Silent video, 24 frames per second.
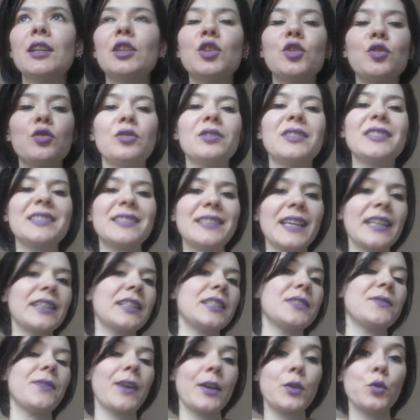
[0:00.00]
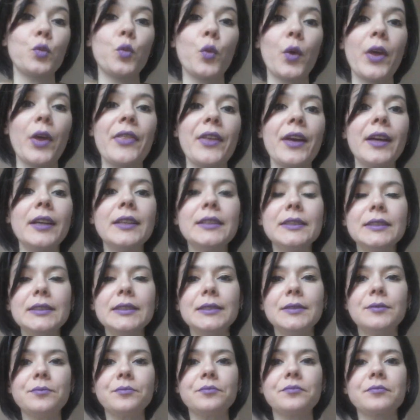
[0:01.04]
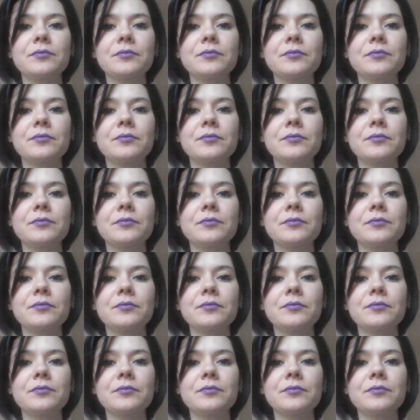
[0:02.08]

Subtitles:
that you're dissatisfied with.